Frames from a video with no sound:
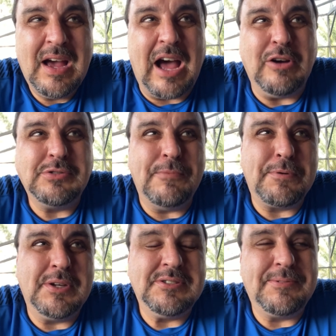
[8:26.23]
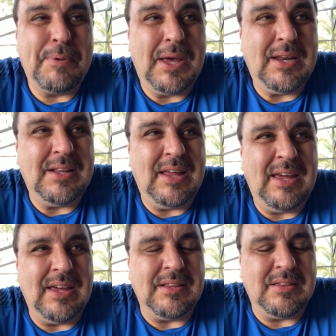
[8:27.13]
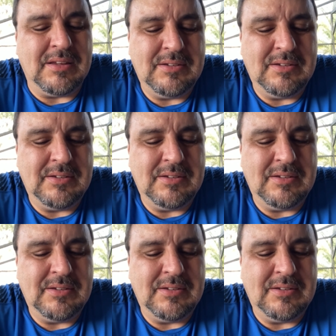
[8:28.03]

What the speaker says: I also participated in